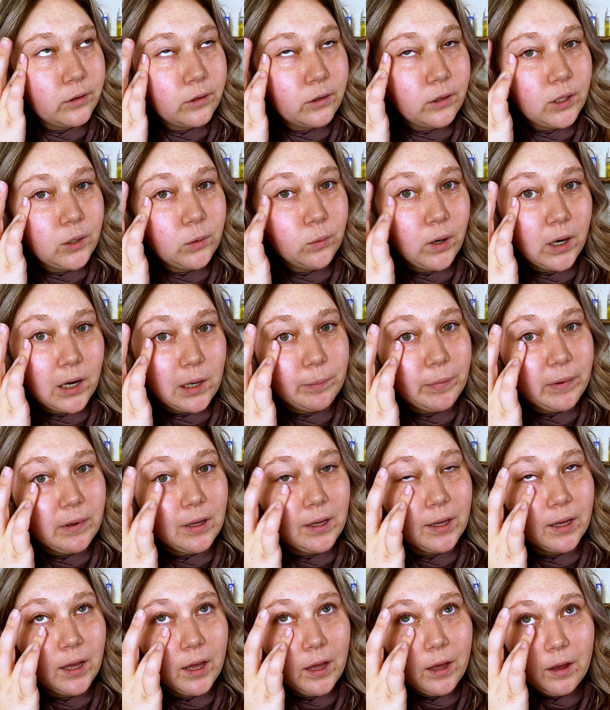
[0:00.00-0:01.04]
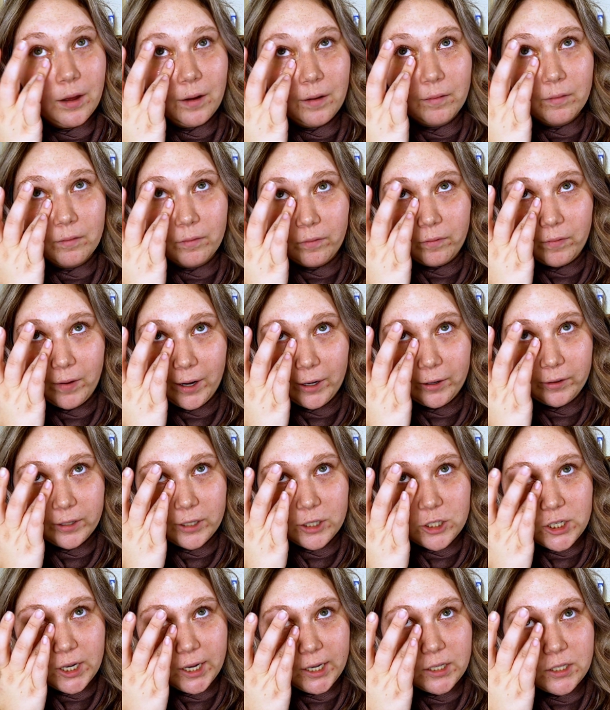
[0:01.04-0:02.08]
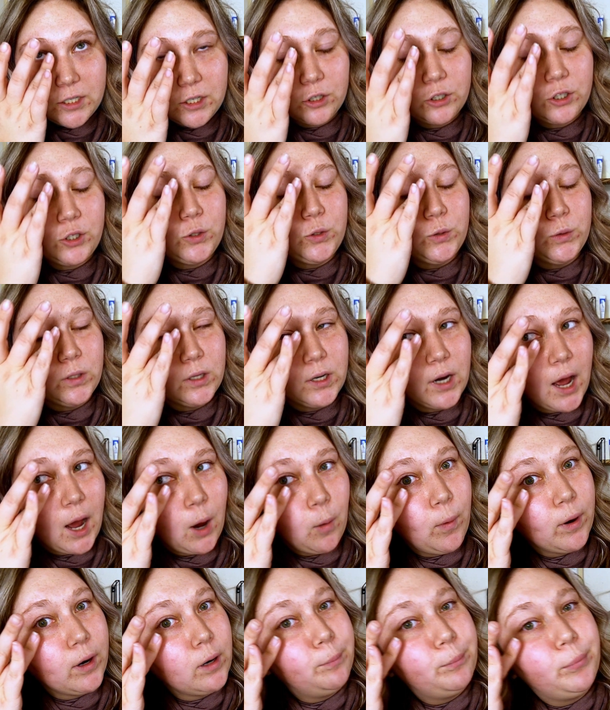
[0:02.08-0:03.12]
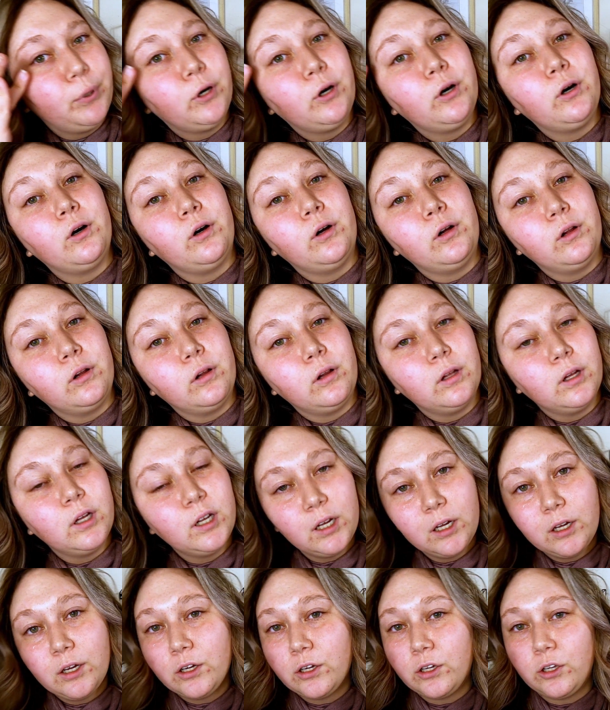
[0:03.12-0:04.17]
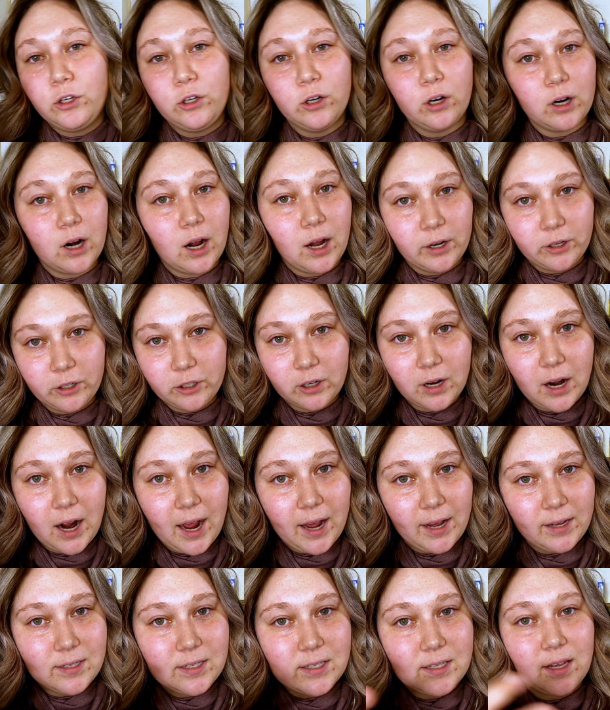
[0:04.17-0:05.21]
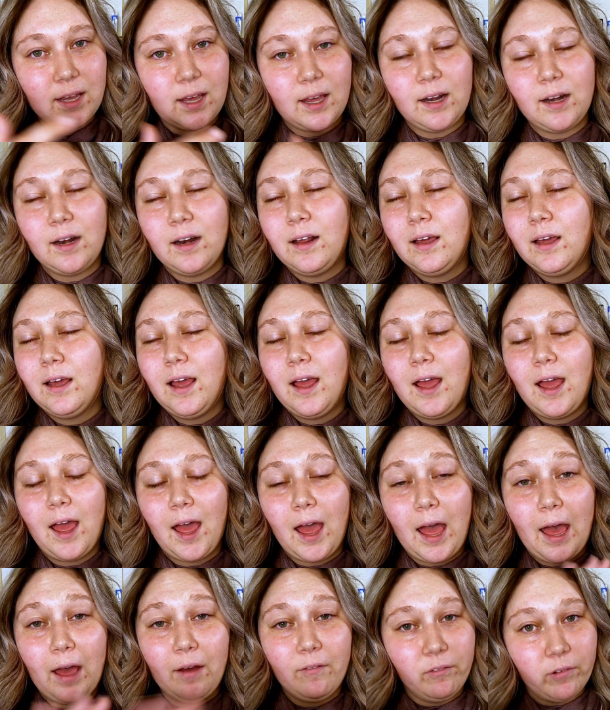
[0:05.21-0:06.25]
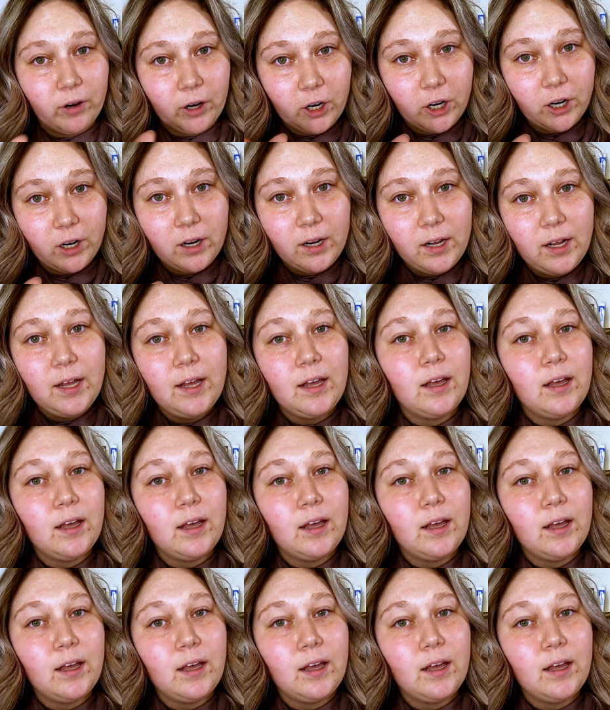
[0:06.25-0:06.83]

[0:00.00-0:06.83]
You want to be very gentle. You do not want to pull your under eye skin ever.